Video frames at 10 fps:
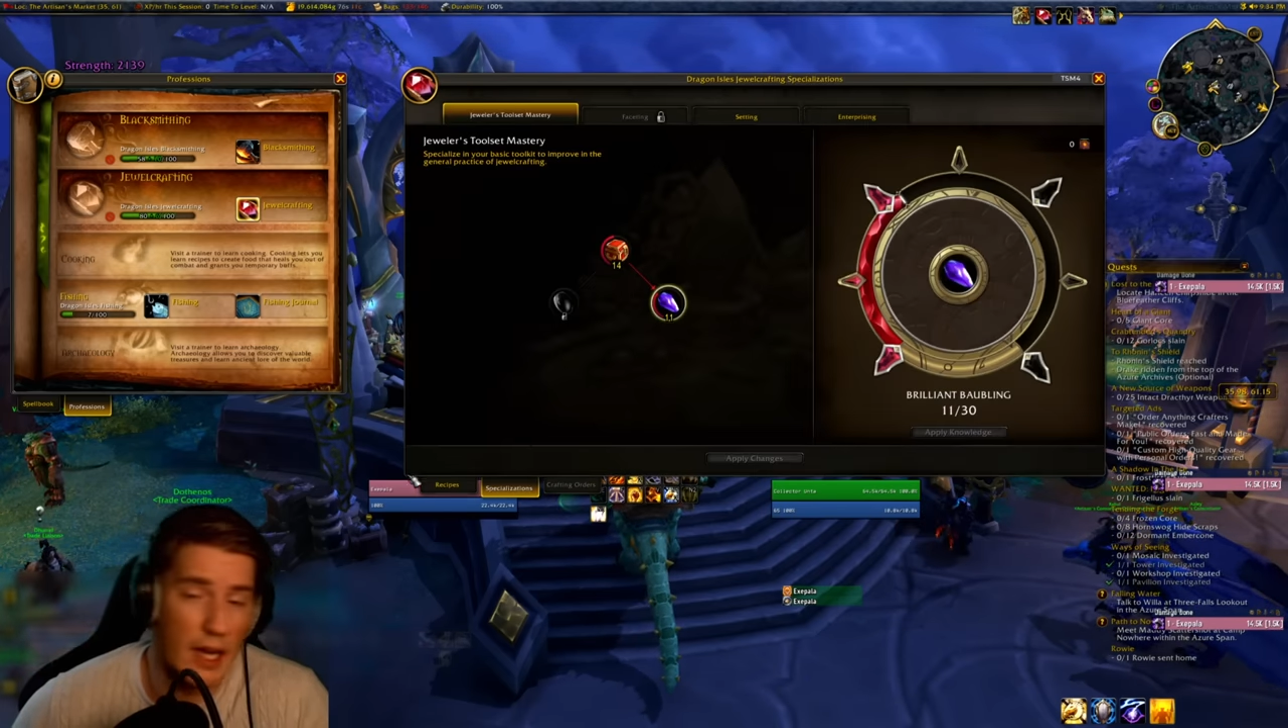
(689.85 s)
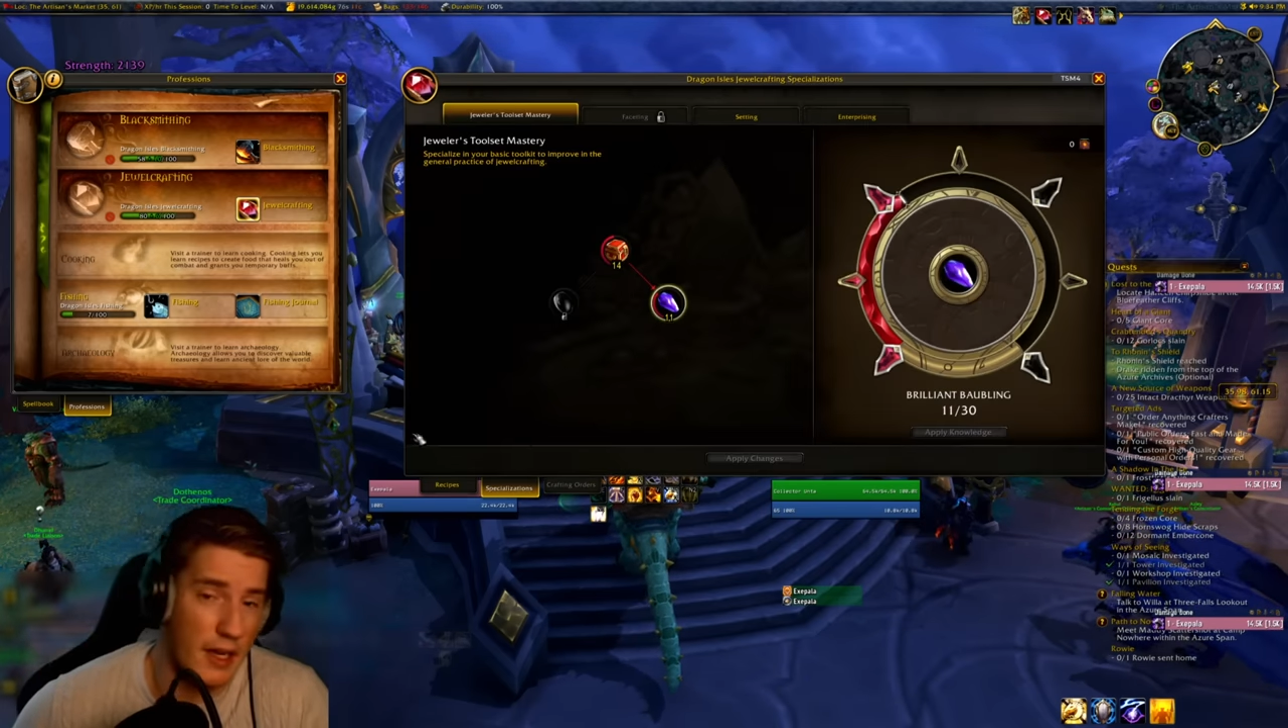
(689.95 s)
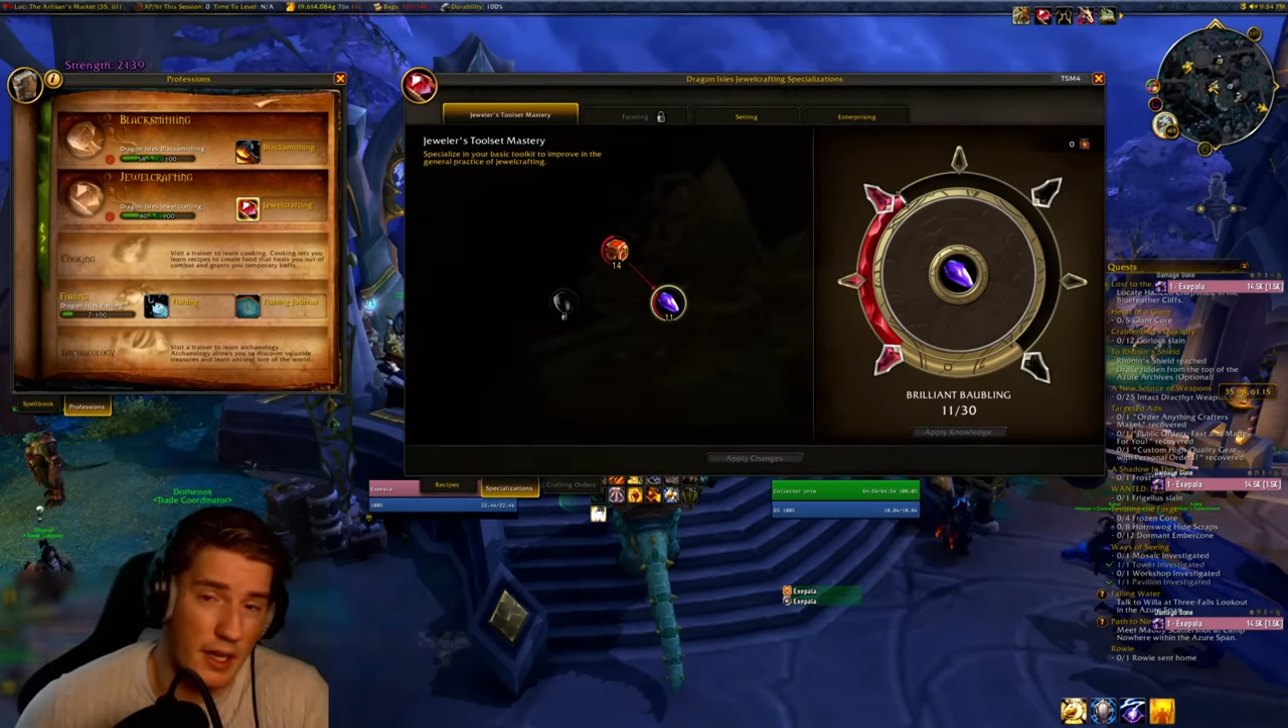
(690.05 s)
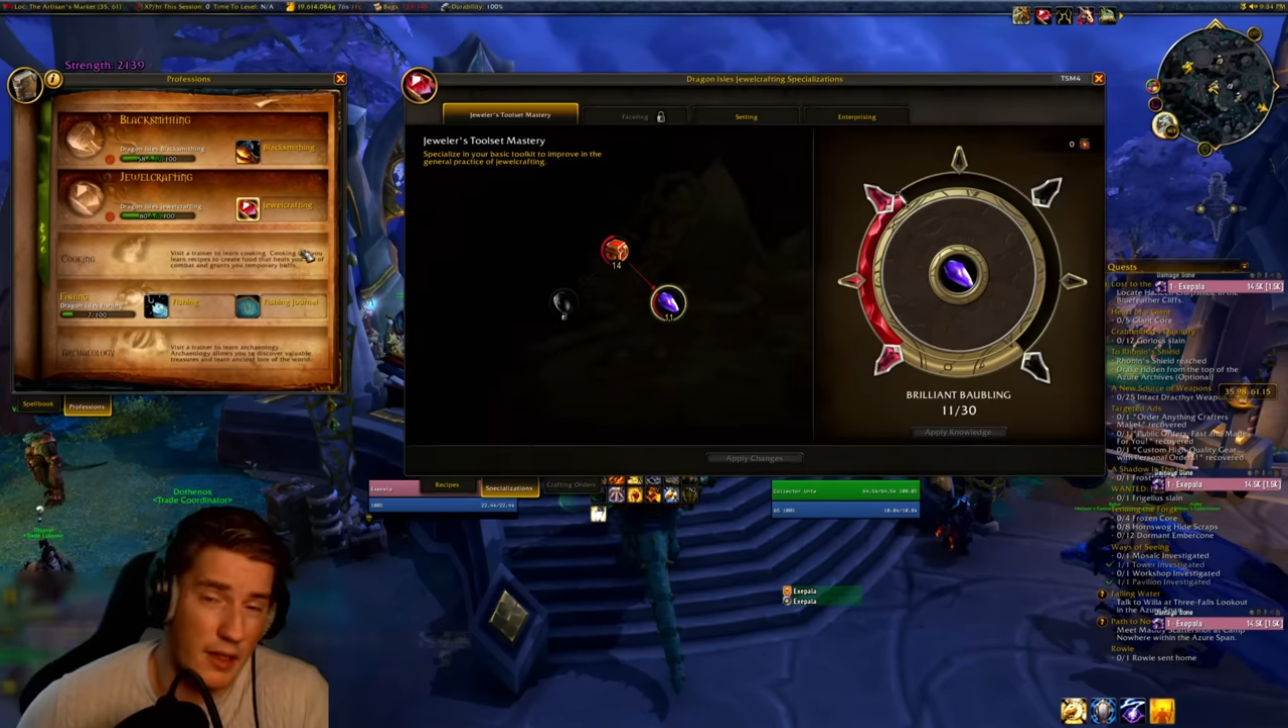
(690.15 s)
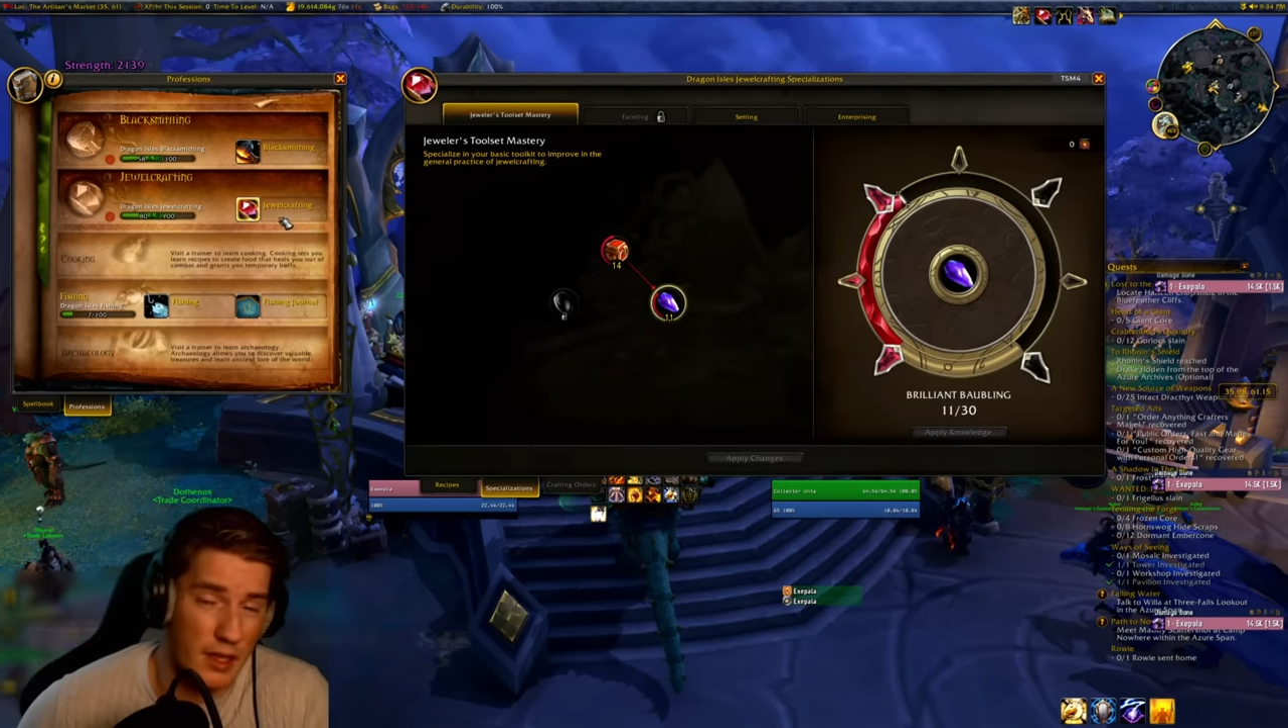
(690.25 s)

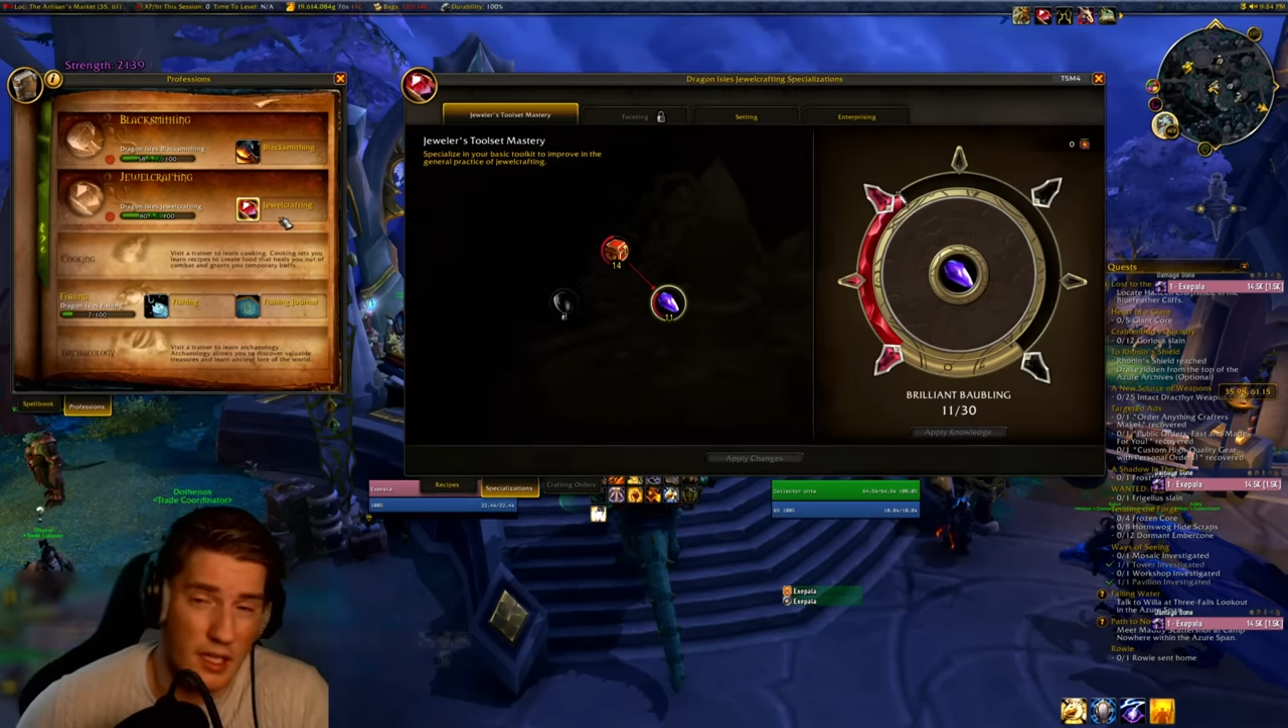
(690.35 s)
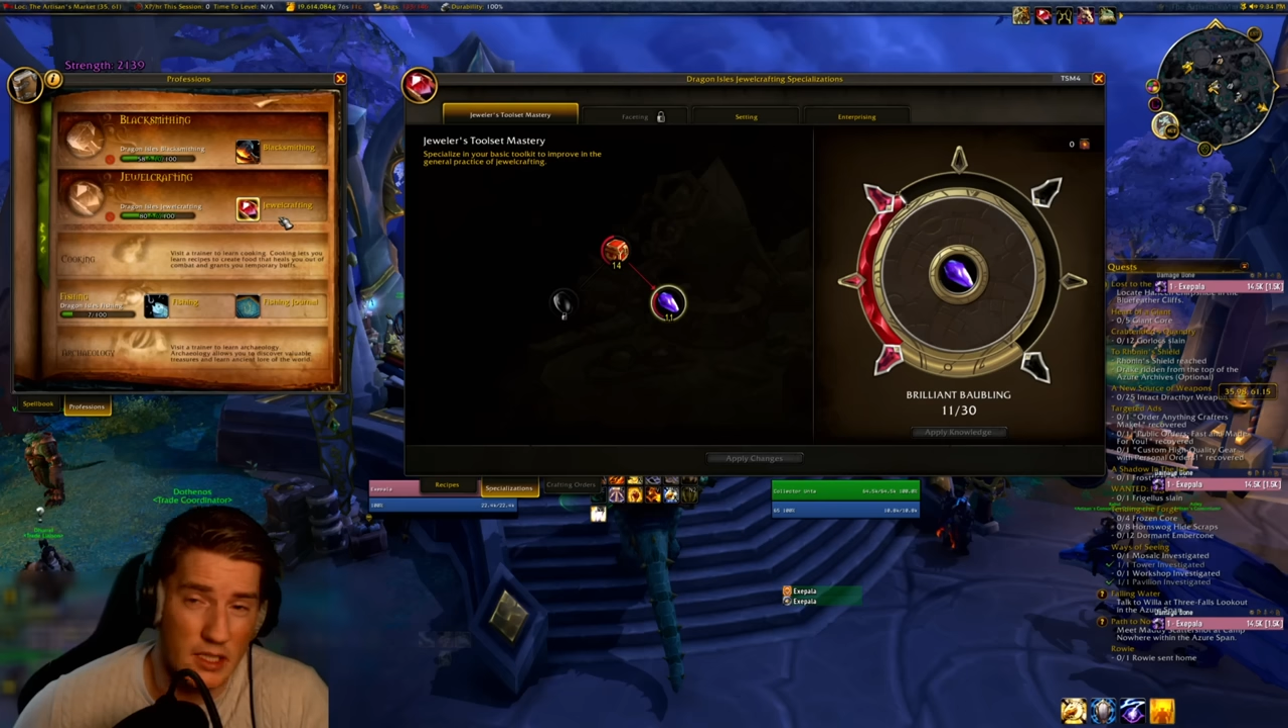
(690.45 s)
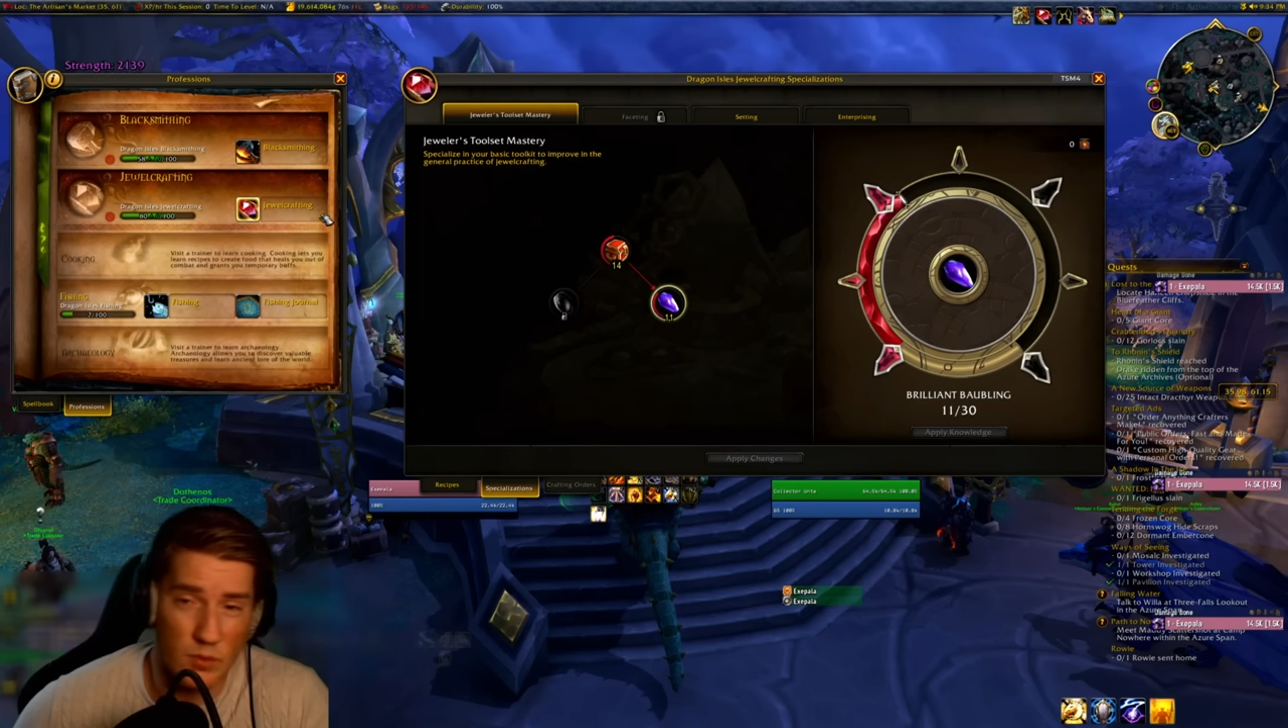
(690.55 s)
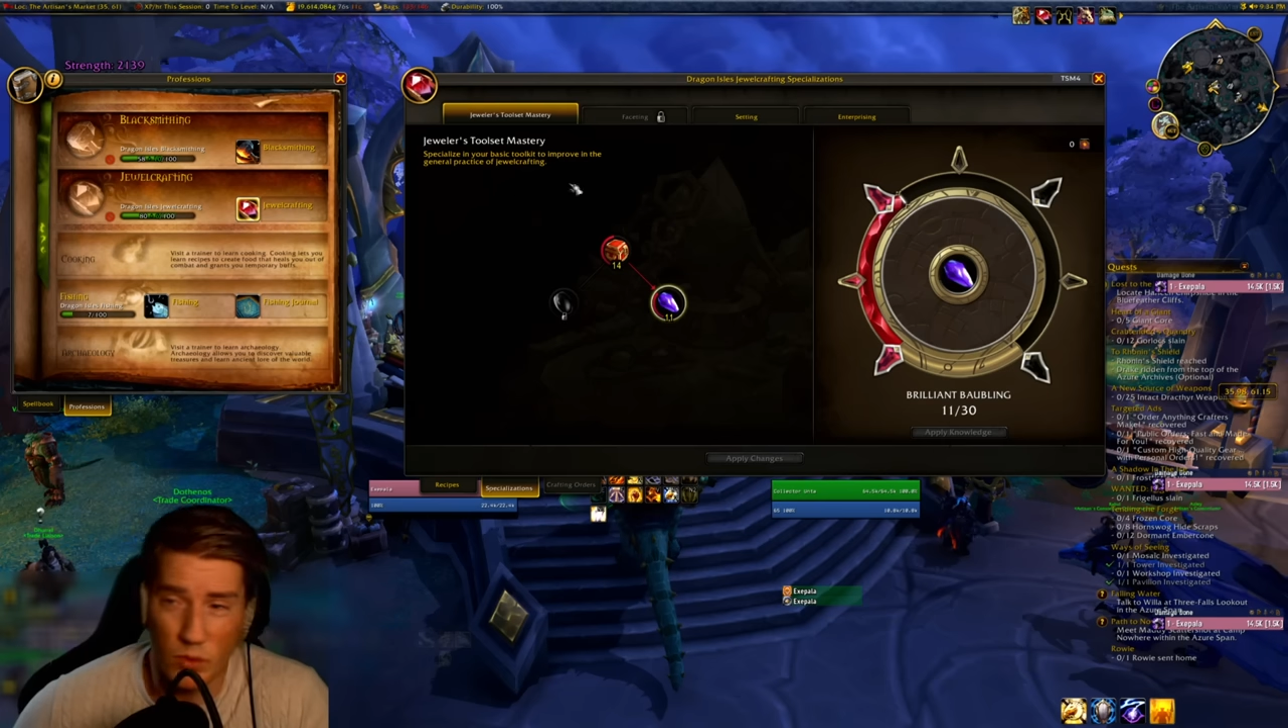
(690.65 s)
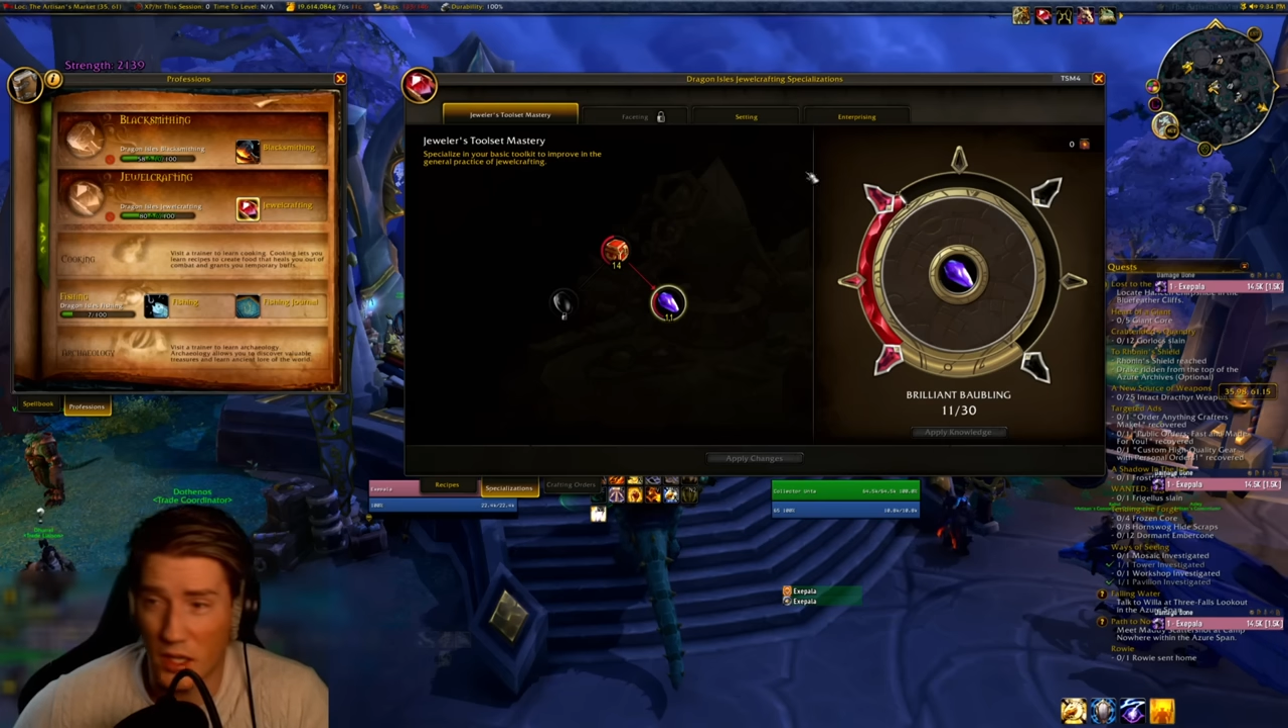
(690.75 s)
and I think that's